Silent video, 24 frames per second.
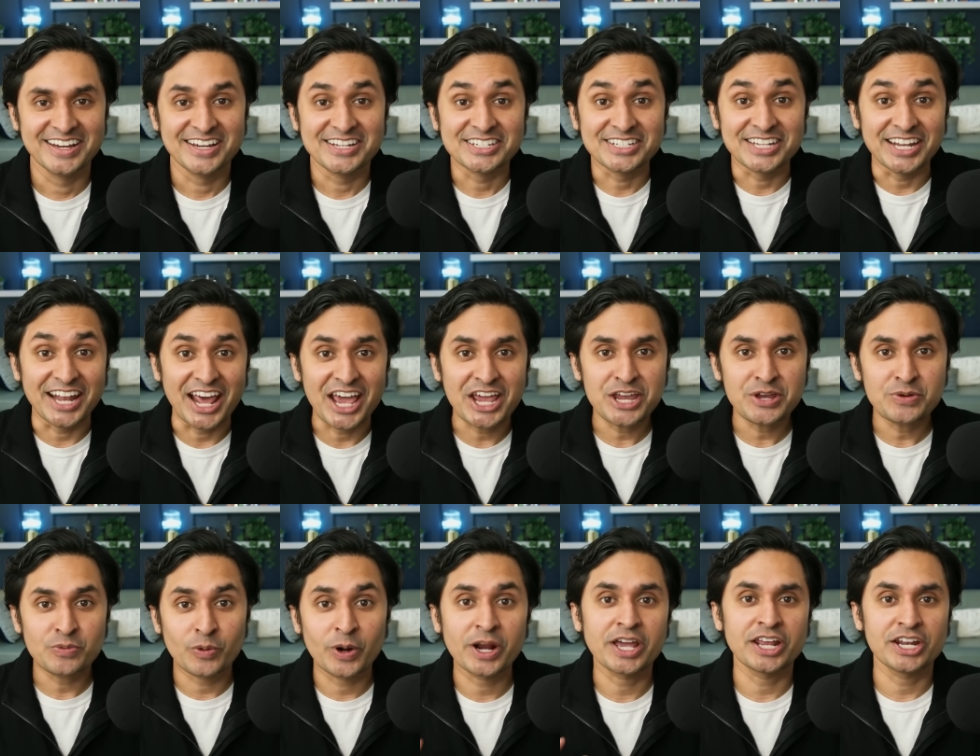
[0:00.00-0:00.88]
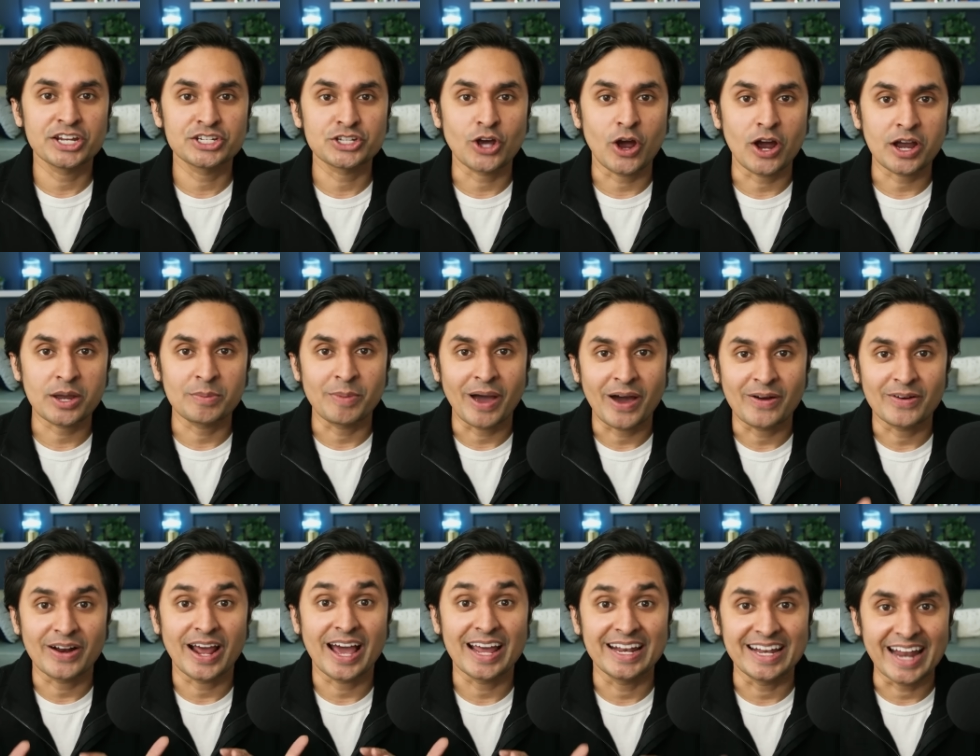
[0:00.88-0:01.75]
Today, we're going to talk about
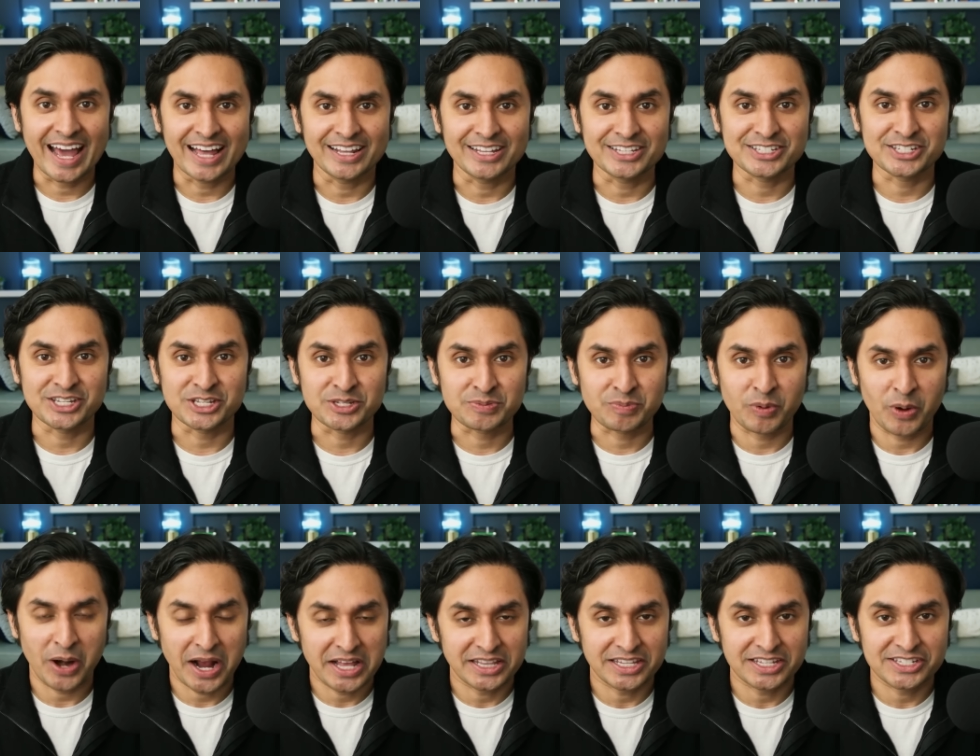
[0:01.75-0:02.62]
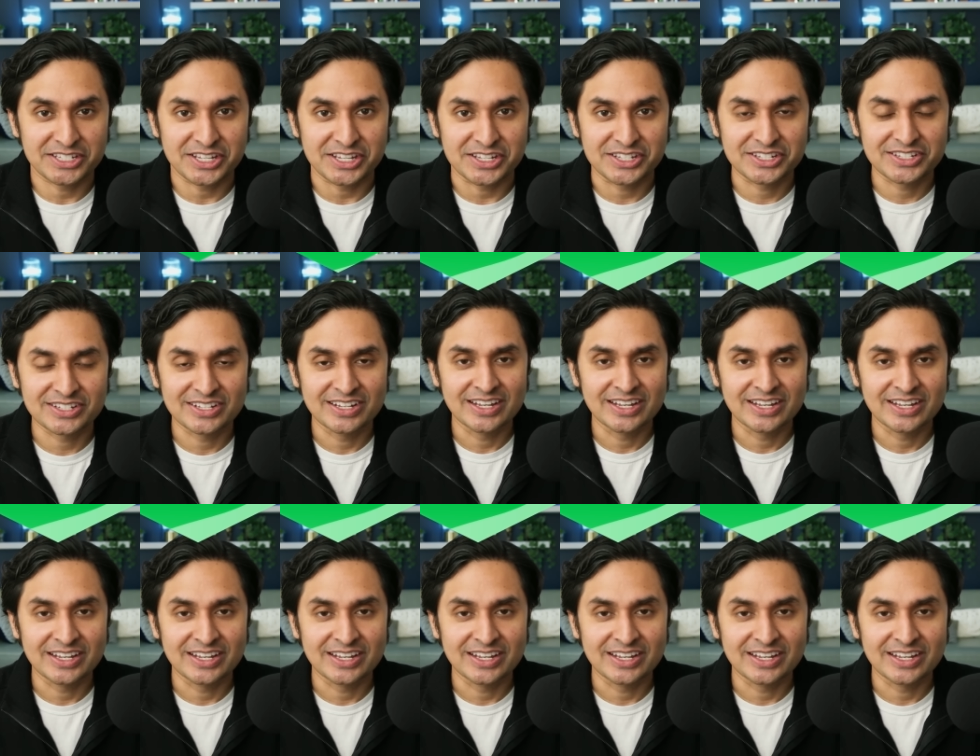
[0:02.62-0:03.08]
analysis paralysis.